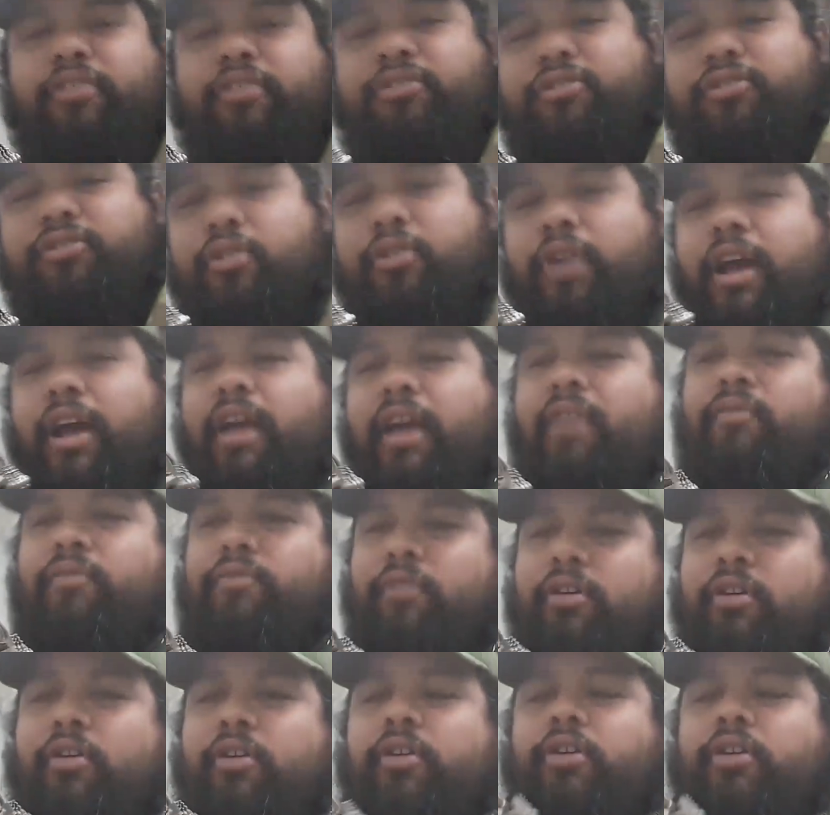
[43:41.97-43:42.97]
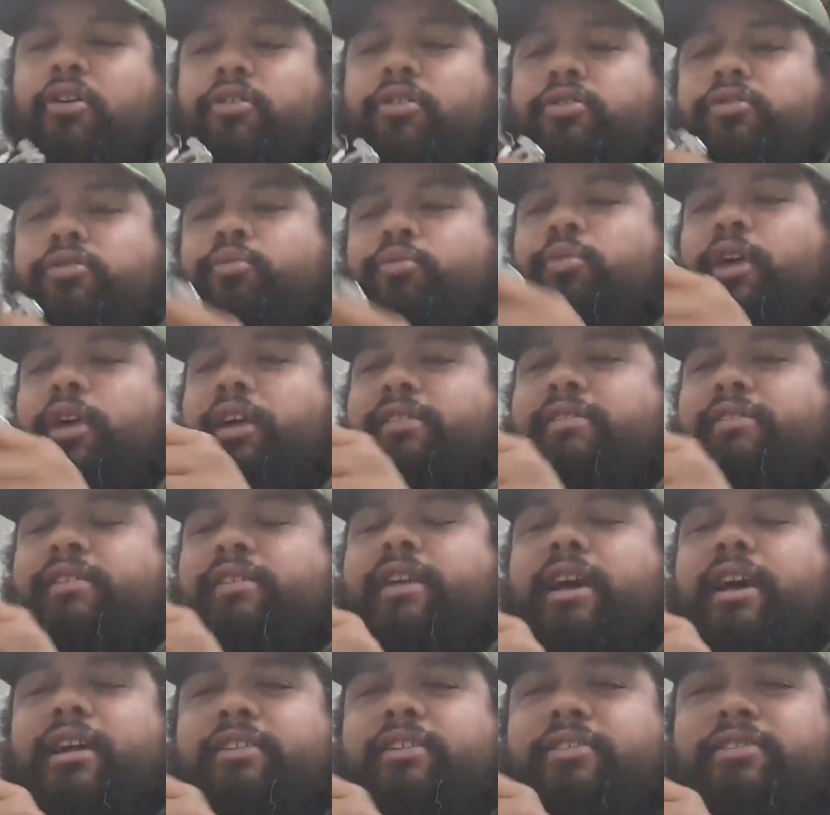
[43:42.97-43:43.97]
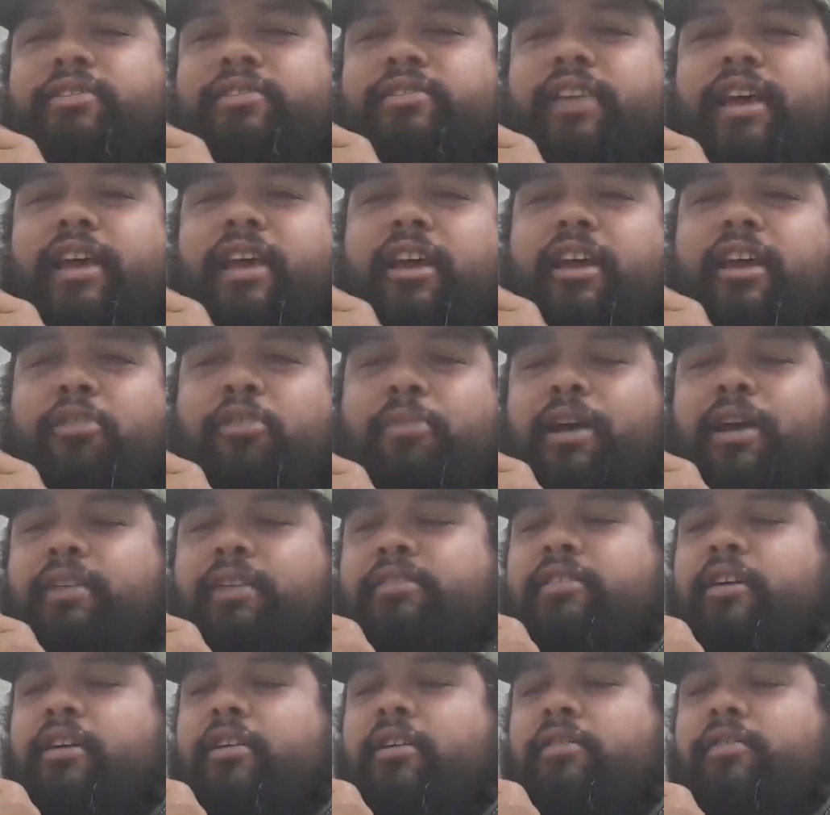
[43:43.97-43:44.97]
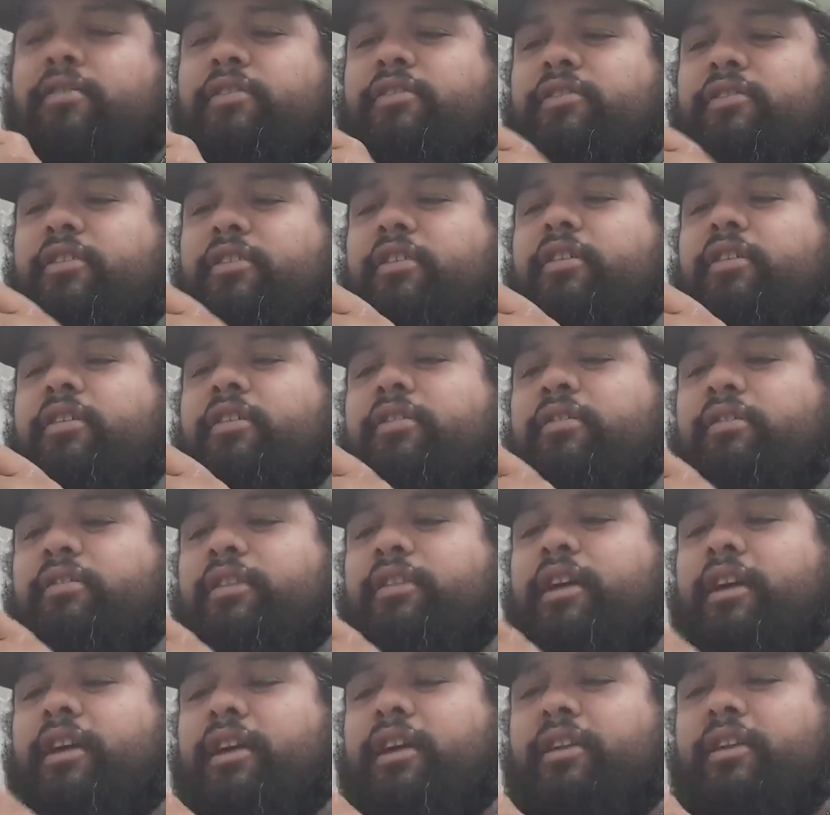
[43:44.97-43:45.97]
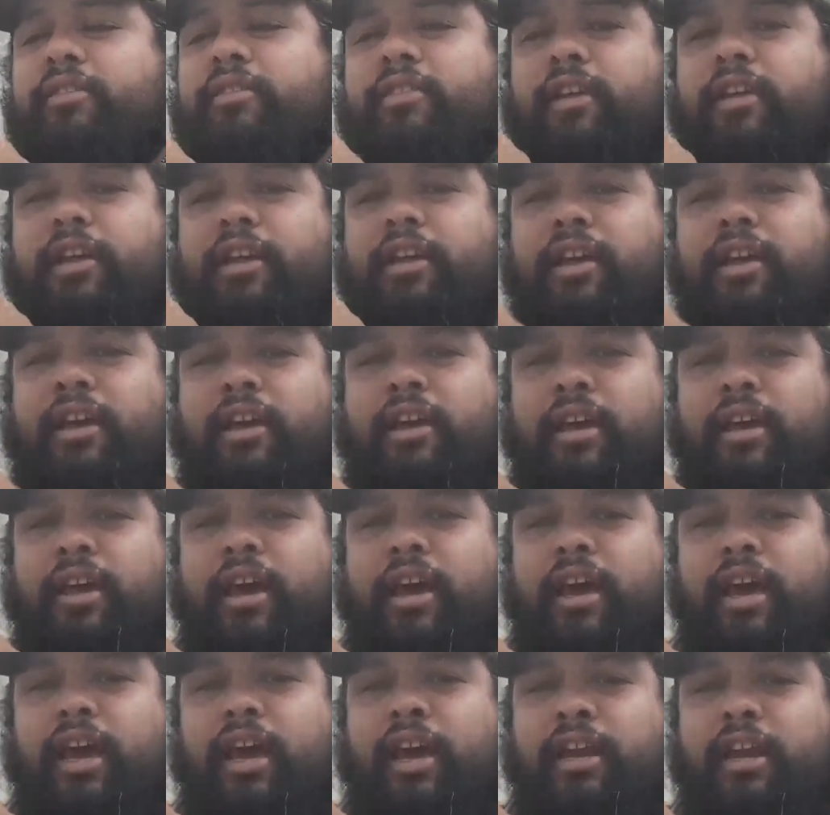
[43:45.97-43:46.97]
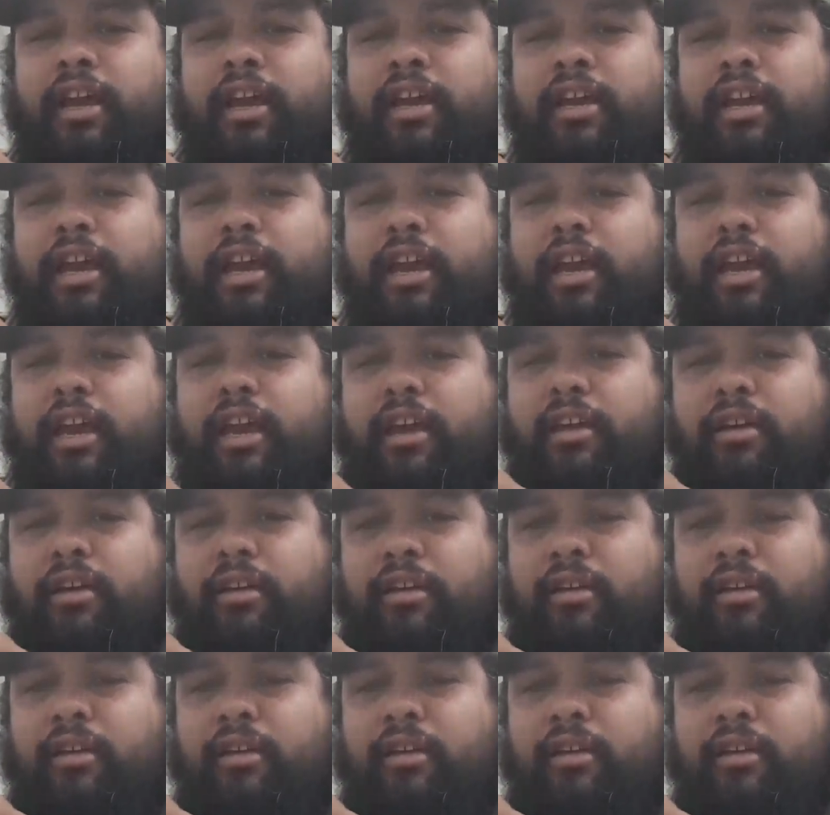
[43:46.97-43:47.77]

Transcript: or so, I have ways to kind of just take care of myself and shit, that kind of thing. Hey, Nikki.